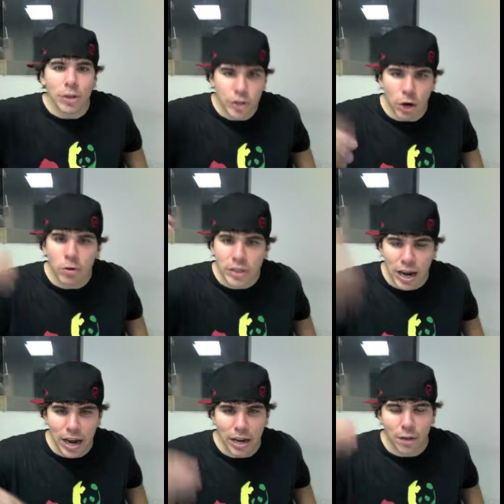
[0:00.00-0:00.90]
Don't
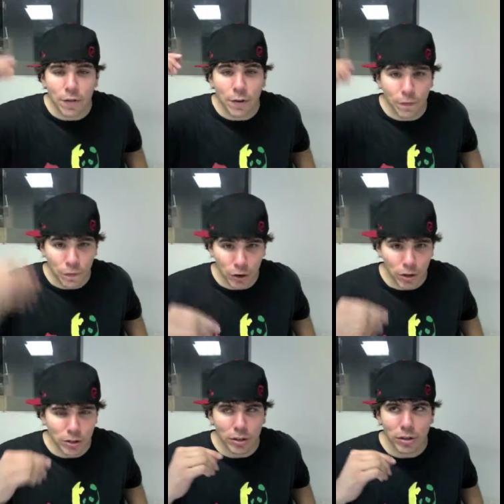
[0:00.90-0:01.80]
take the
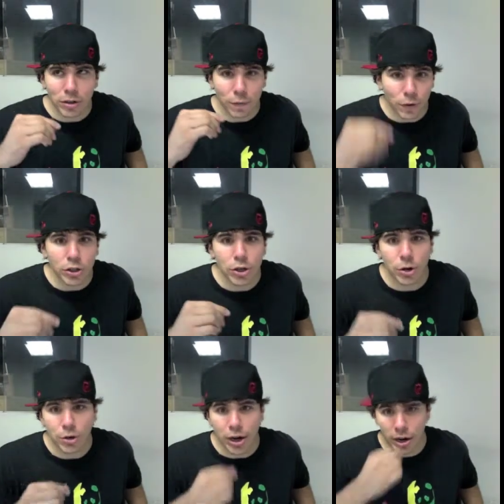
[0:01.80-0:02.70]
first no
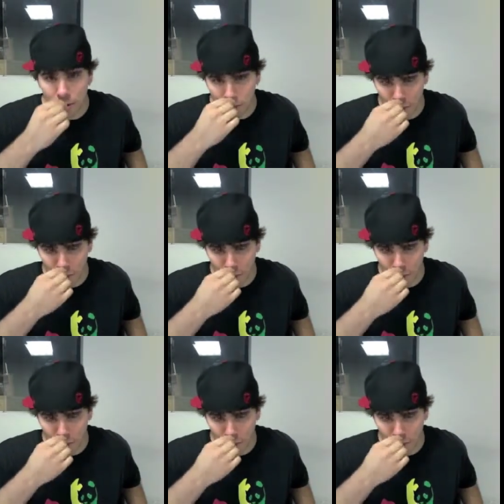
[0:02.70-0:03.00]
you hear.